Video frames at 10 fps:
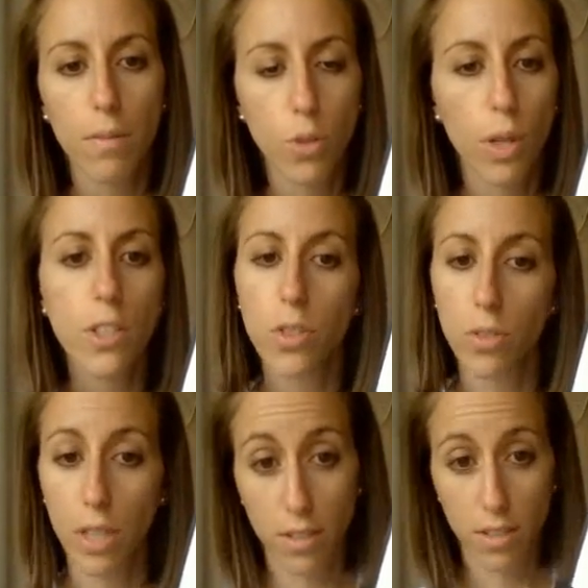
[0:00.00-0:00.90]
join the 2
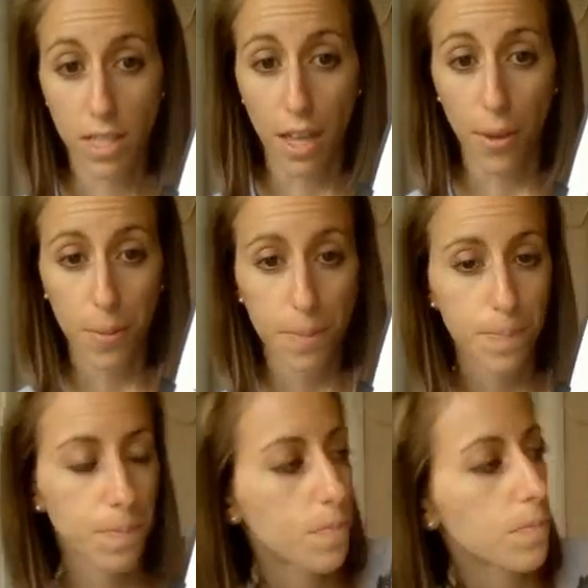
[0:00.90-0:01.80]
letters together.
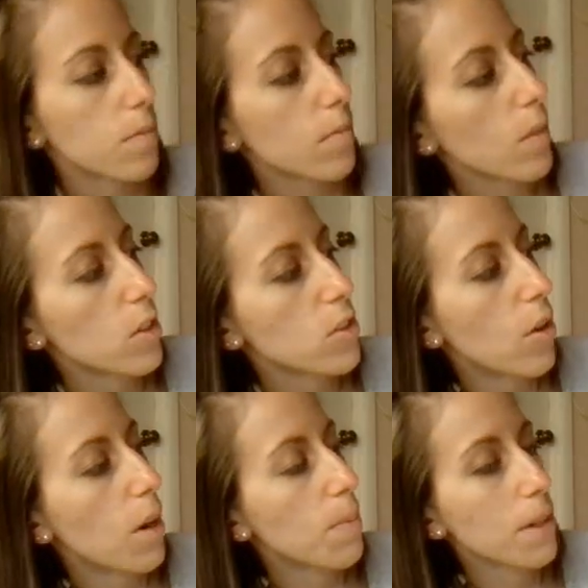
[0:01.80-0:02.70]
So
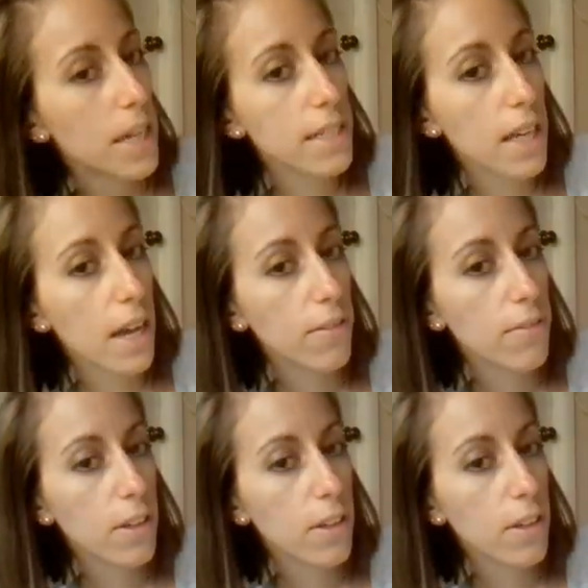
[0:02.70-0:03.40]
uppercase F